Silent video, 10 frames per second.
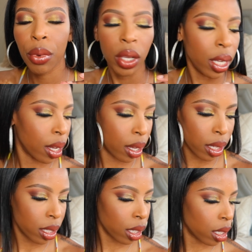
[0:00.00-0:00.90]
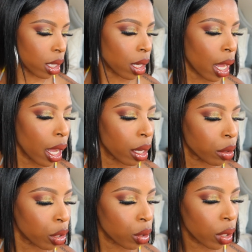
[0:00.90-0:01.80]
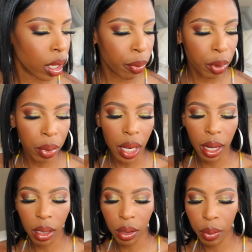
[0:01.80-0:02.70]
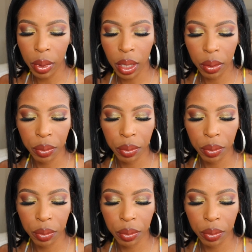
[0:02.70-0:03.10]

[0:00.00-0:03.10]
yeah, it's a lot. Hold on, let me blot a little bit.